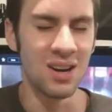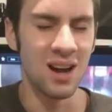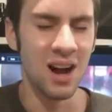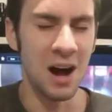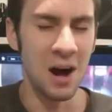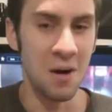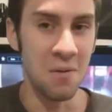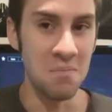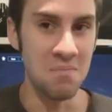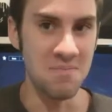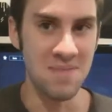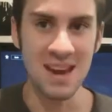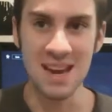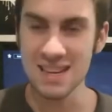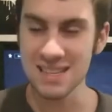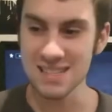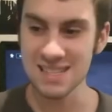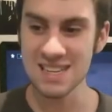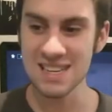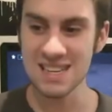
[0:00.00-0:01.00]

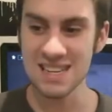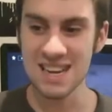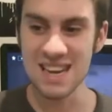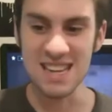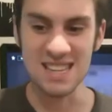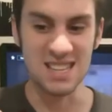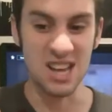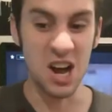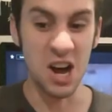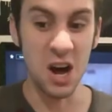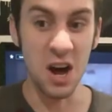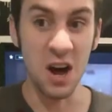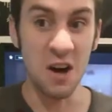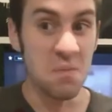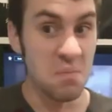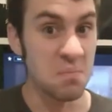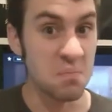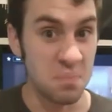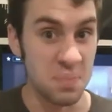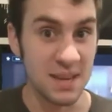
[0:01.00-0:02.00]
amazing. It's
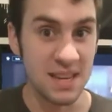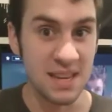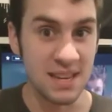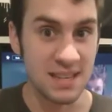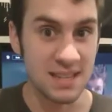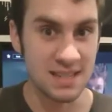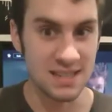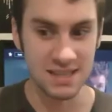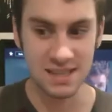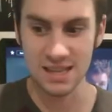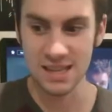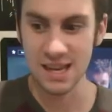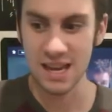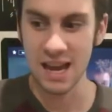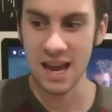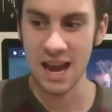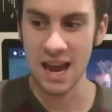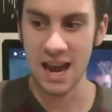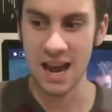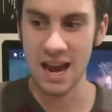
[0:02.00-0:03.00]
upbeat
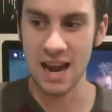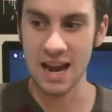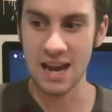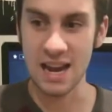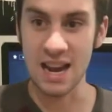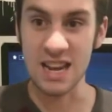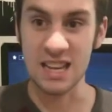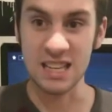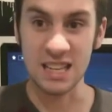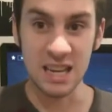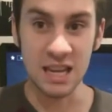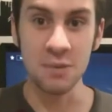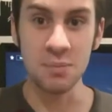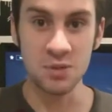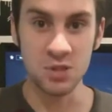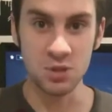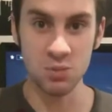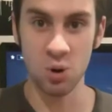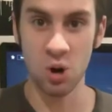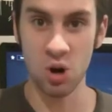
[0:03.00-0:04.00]
and it
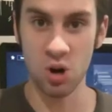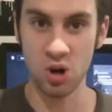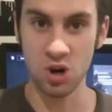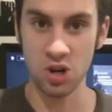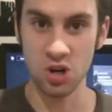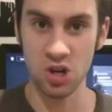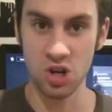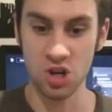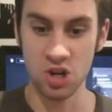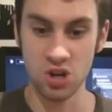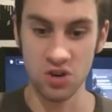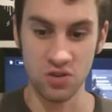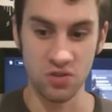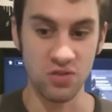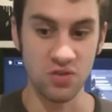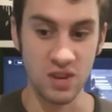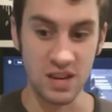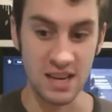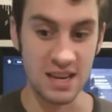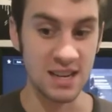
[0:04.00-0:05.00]
keeps you on your
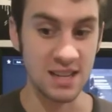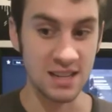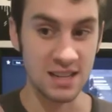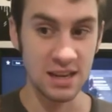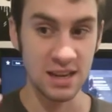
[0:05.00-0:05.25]
feet.